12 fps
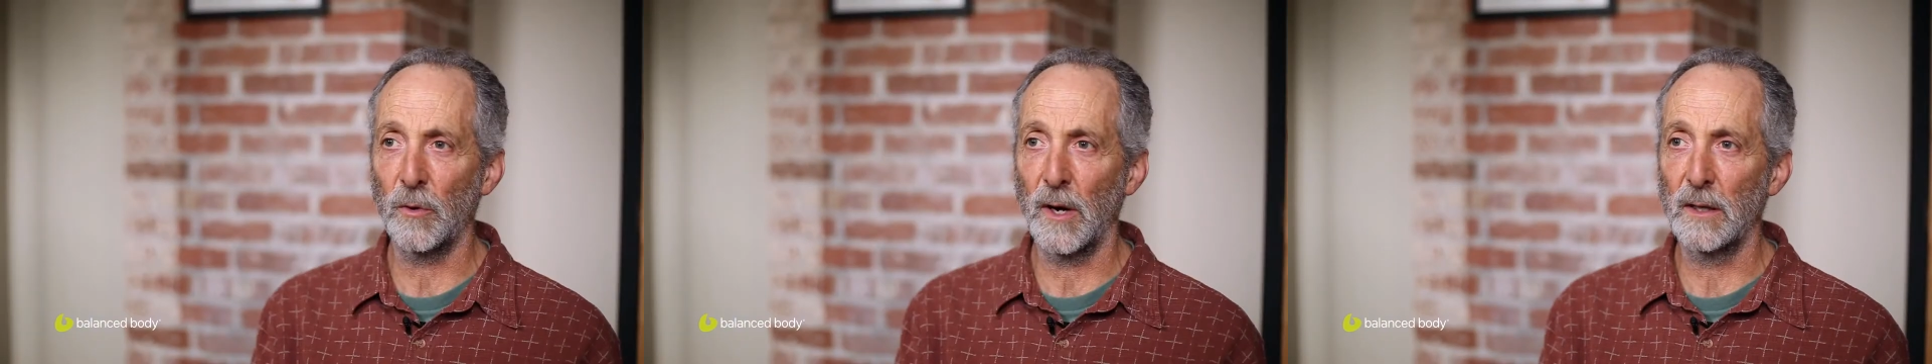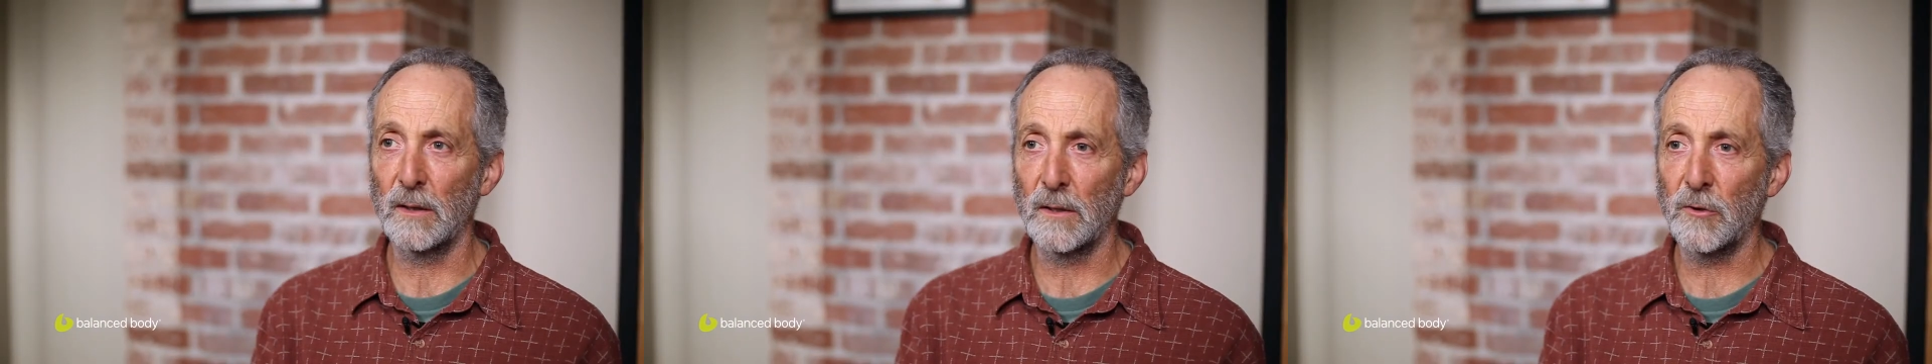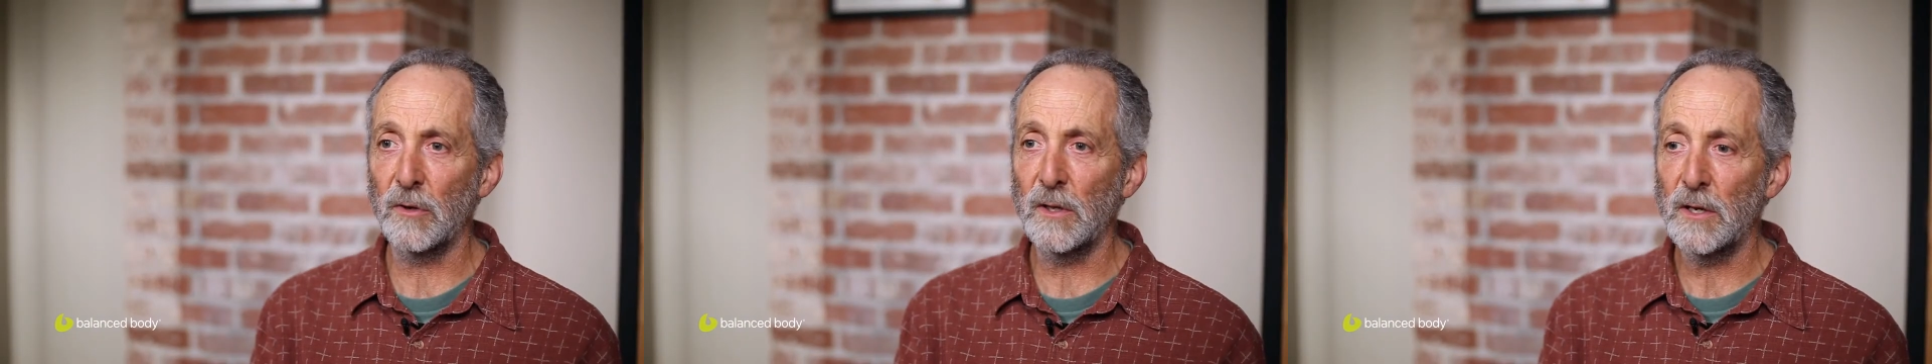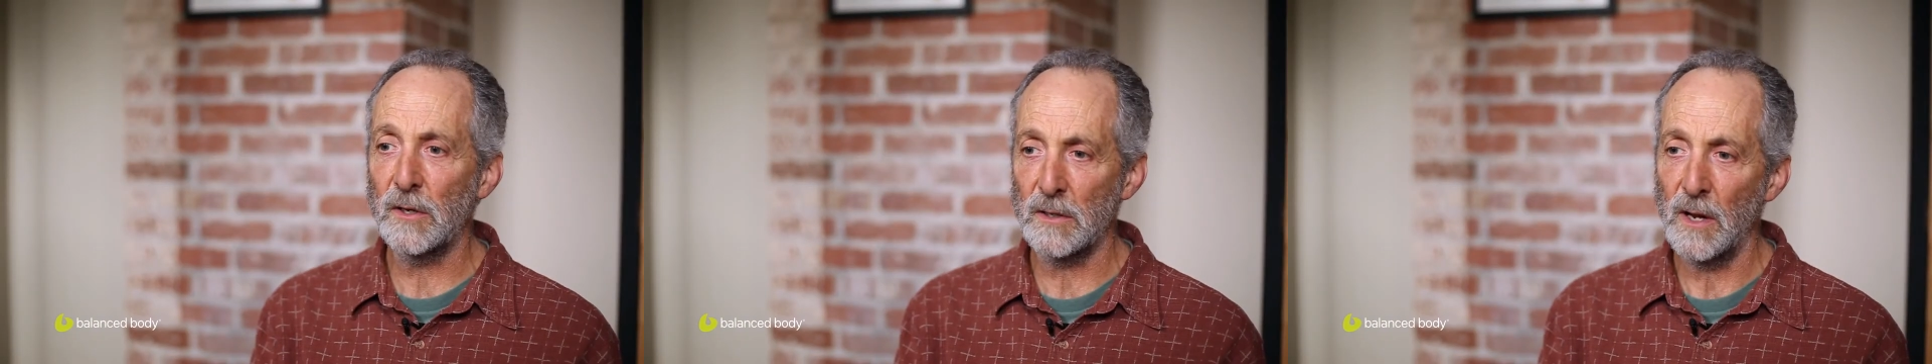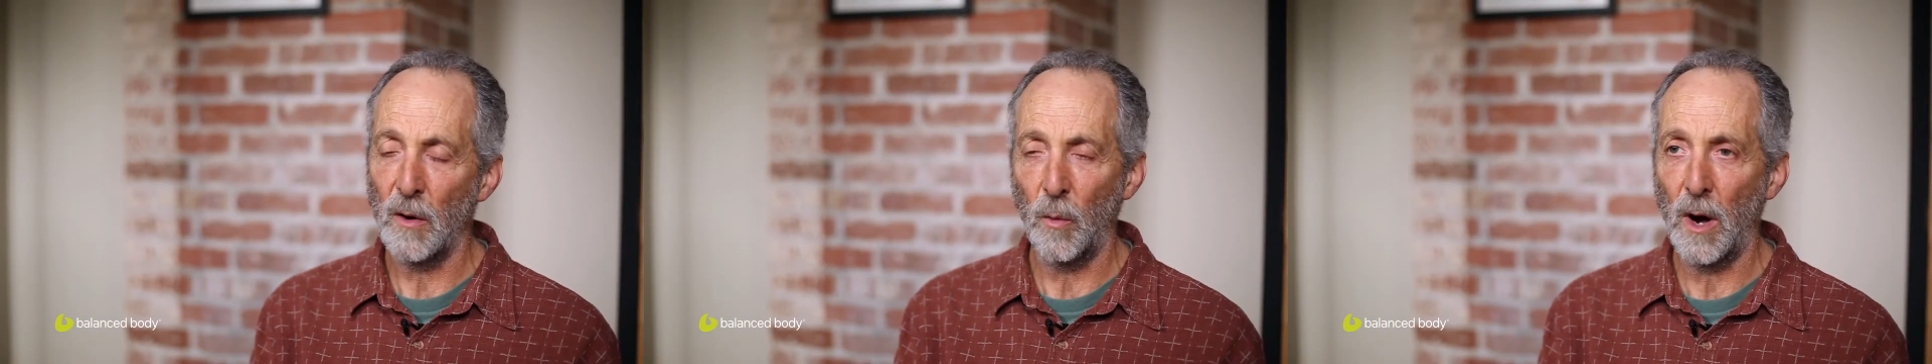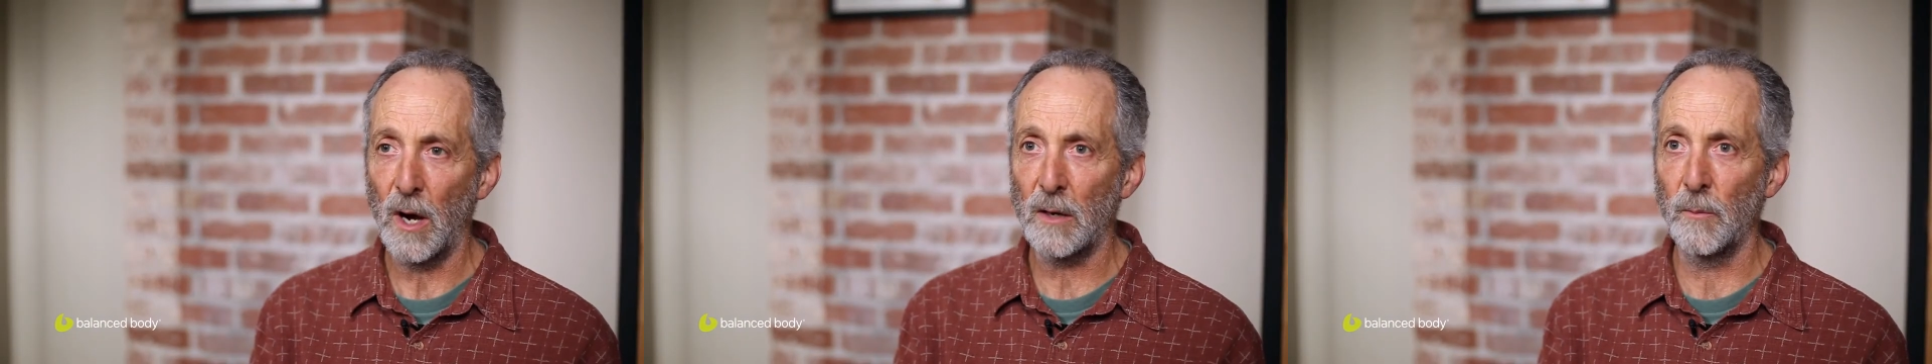where I literally could not
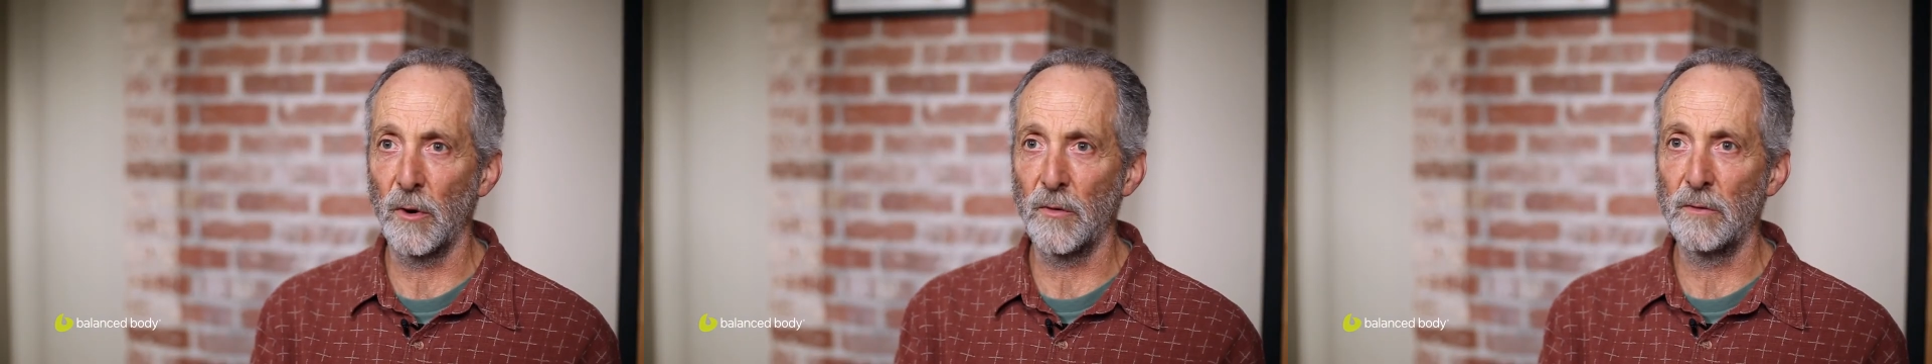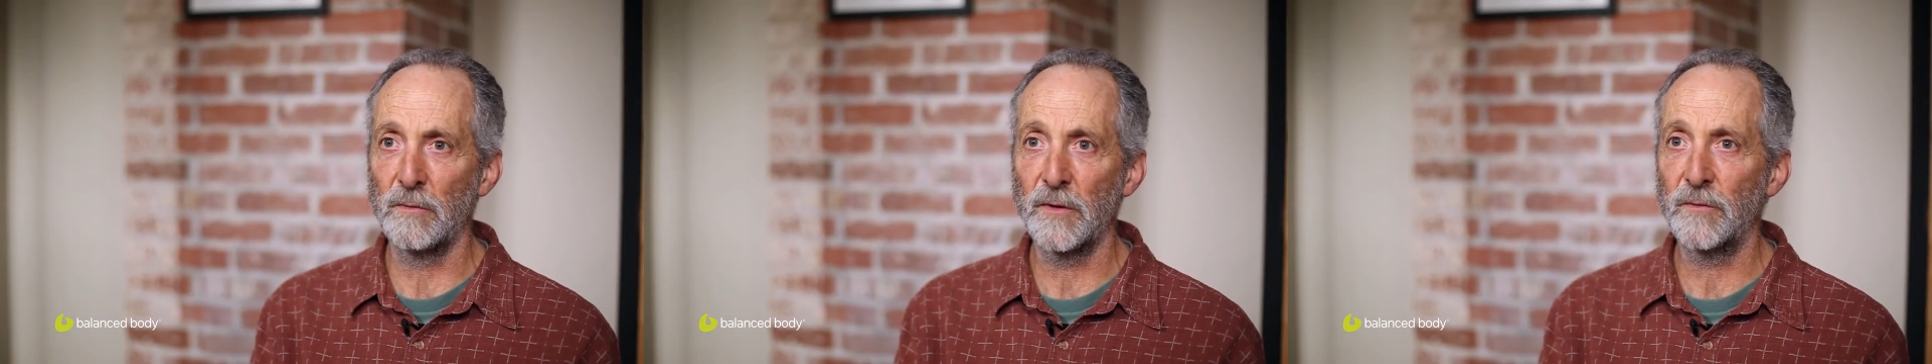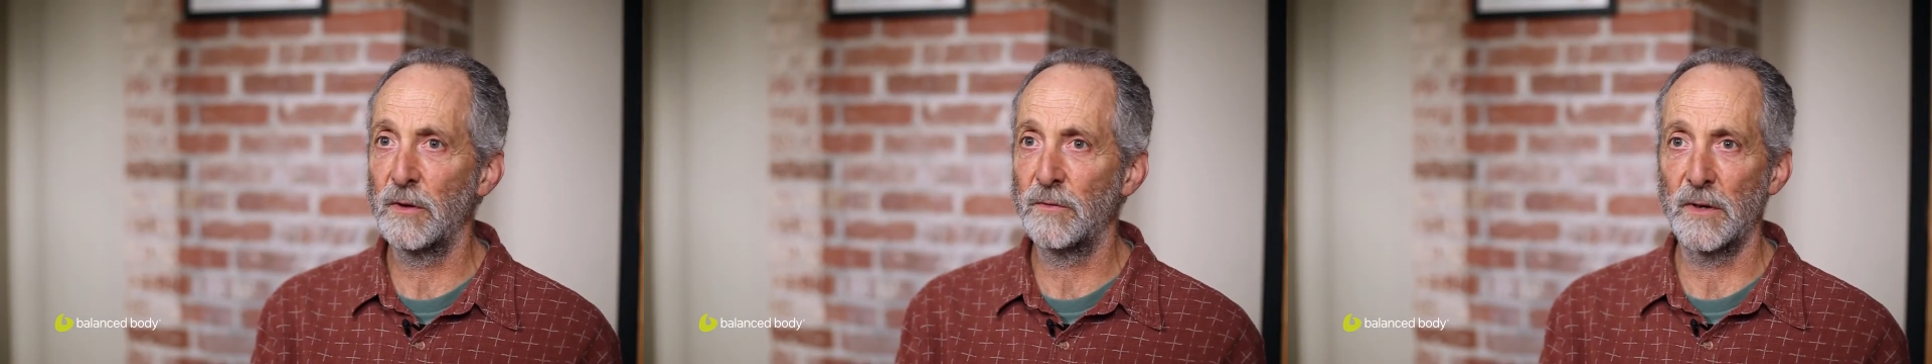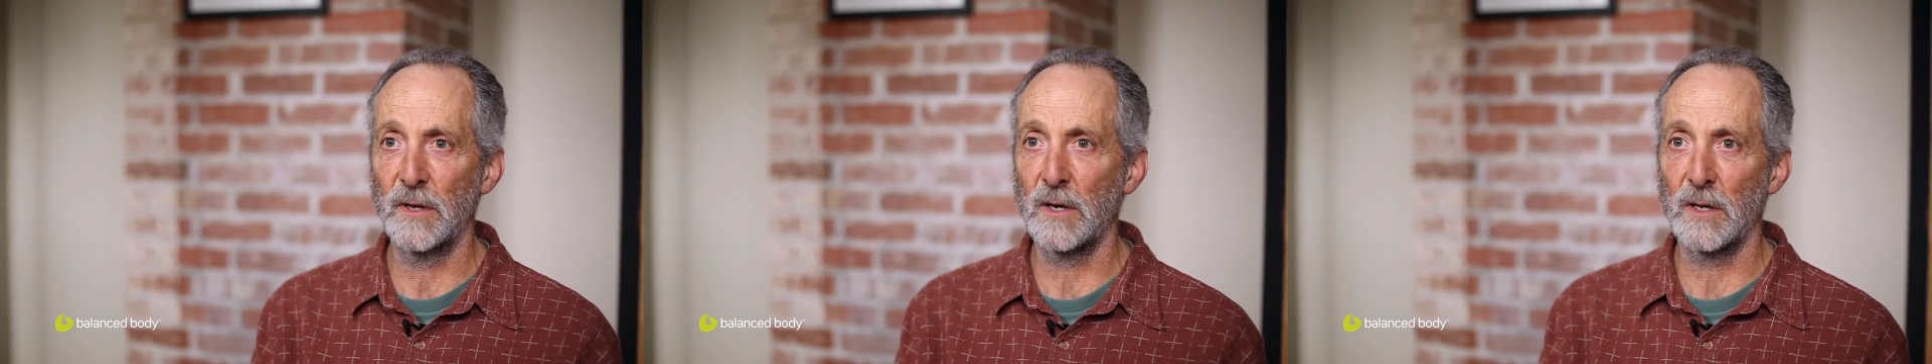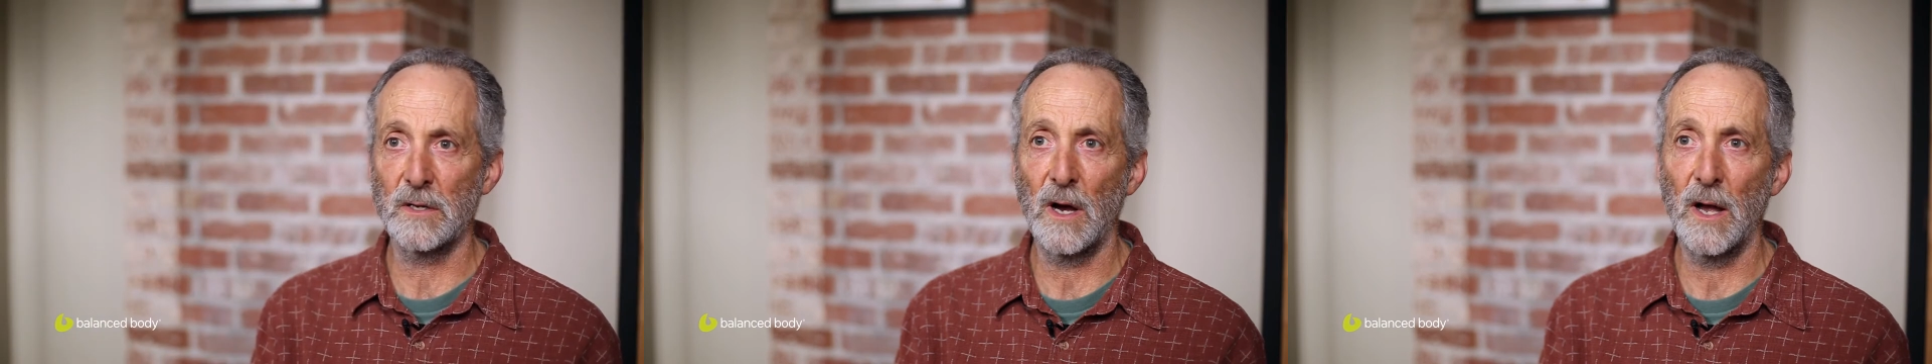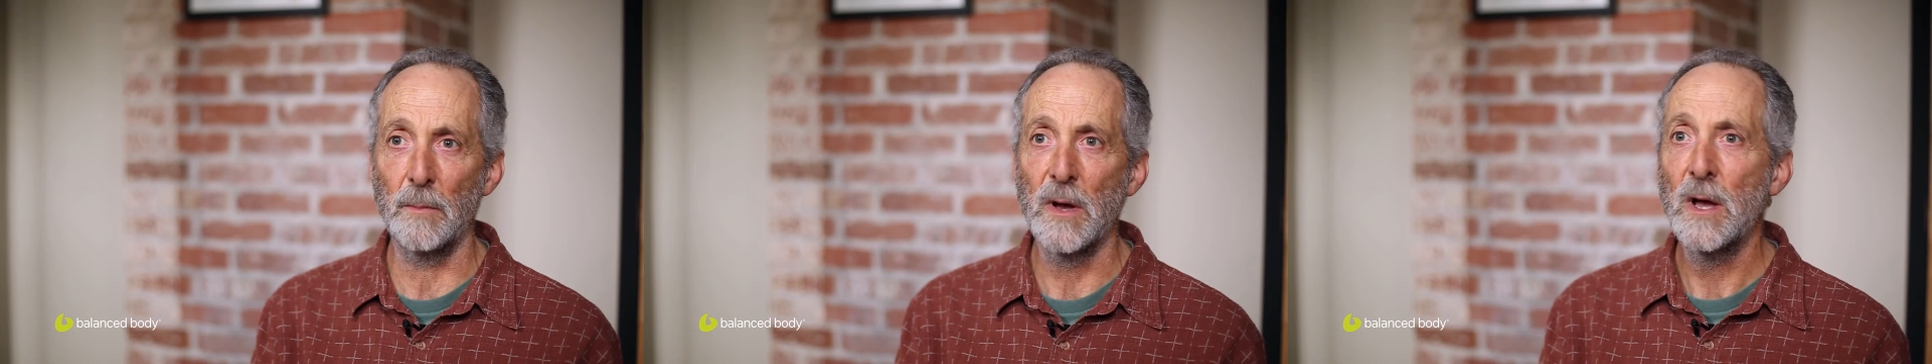walk more than 50 feet at a
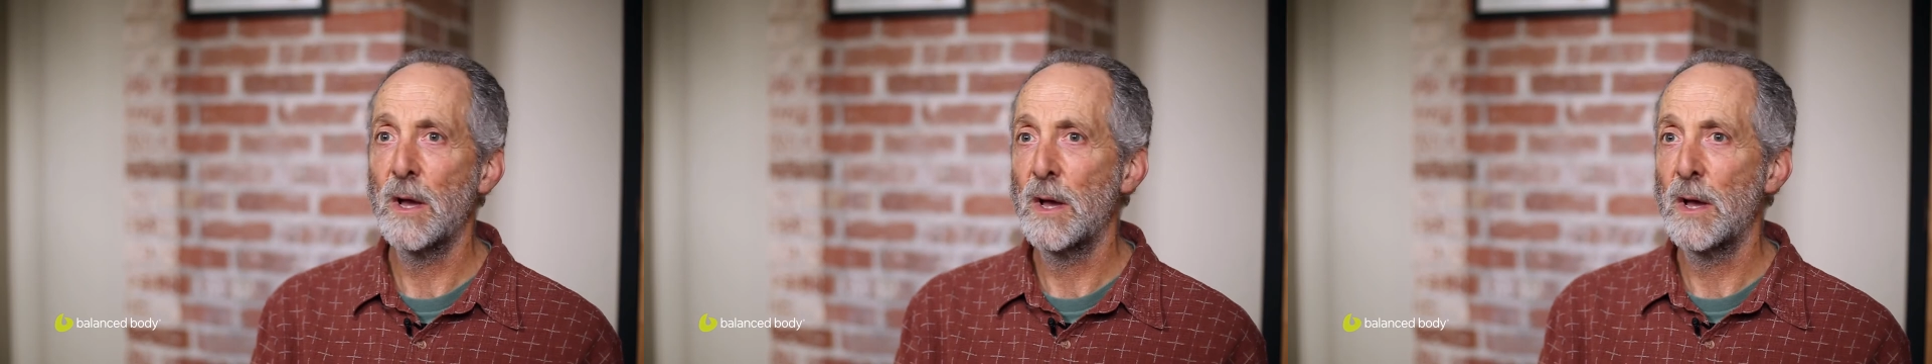time.